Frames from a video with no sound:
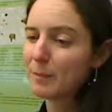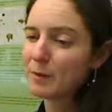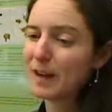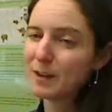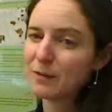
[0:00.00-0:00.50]
you
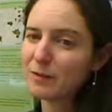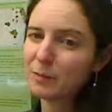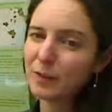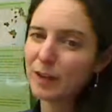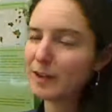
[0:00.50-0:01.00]
had it
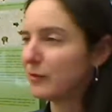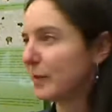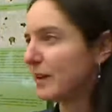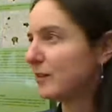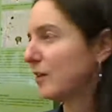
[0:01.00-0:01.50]
symbolized
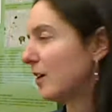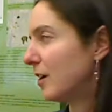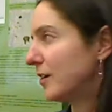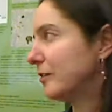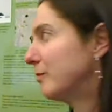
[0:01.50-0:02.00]
based
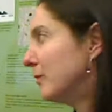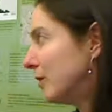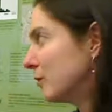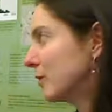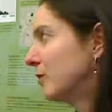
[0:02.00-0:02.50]
on
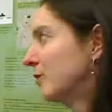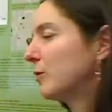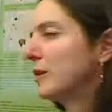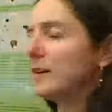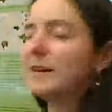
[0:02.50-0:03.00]
numbers,
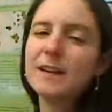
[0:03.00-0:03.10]
or